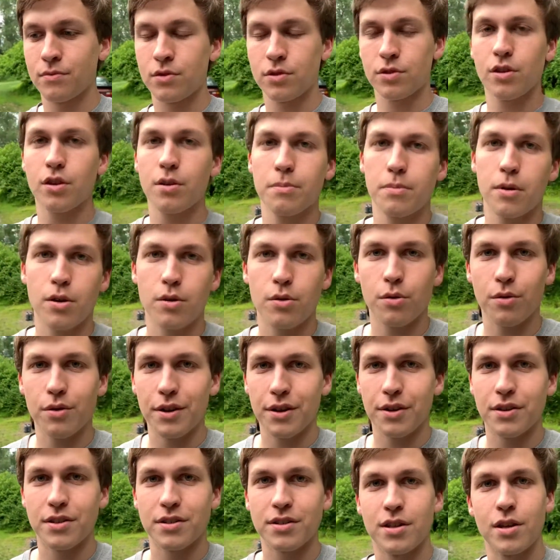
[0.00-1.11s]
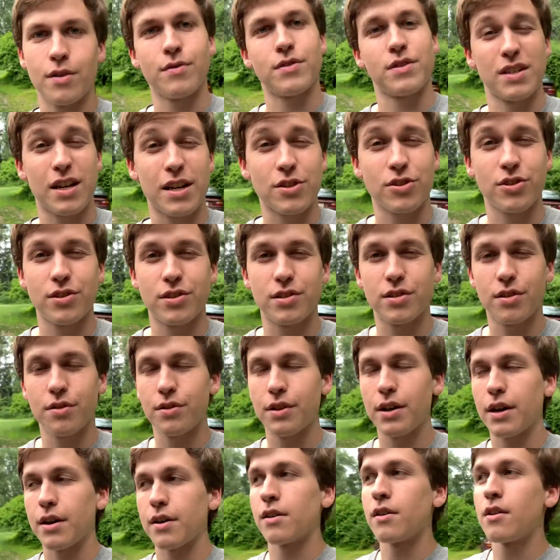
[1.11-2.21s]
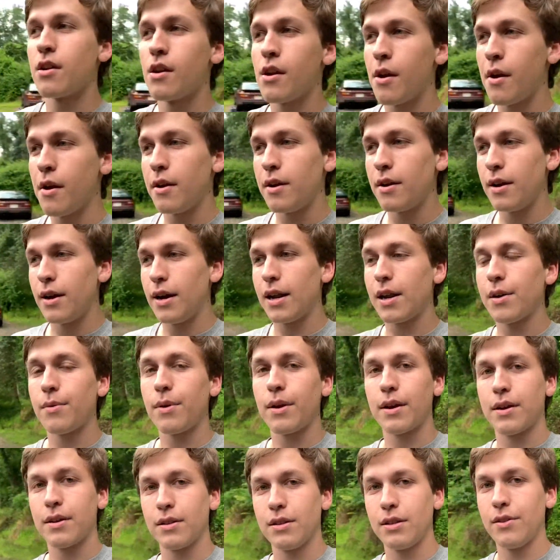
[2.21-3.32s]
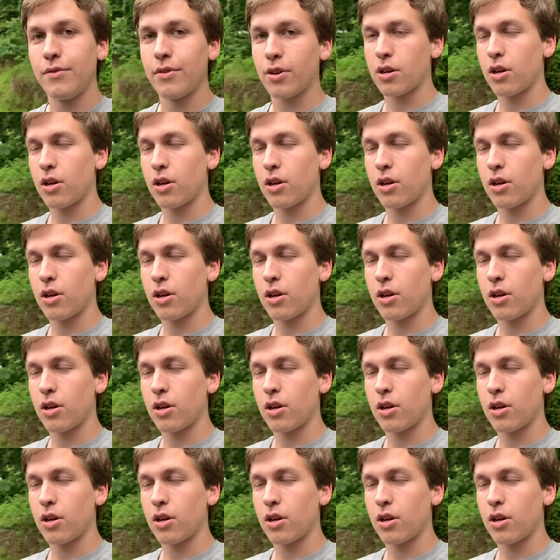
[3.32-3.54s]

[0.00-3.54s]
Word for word: turnbuckle there to see if it's actually still there. Anyway, leave a